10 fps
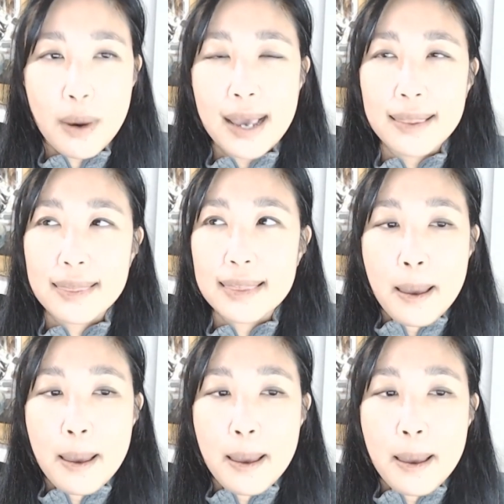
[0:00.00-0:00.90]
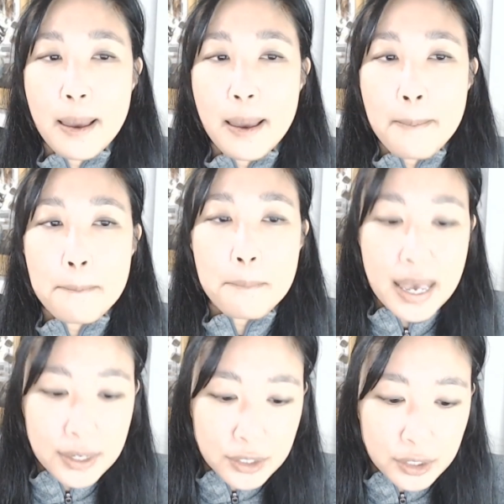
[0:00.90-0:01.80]
I think
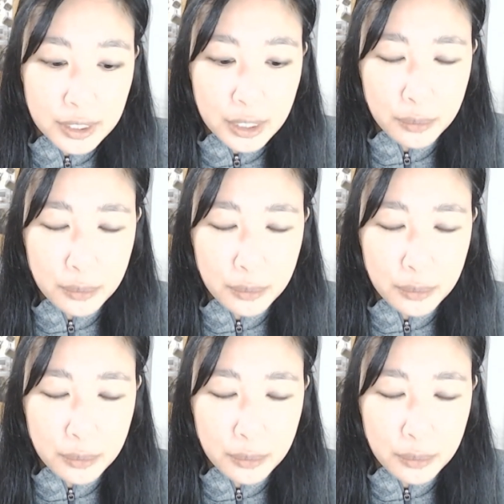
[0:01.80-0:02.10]
mentally we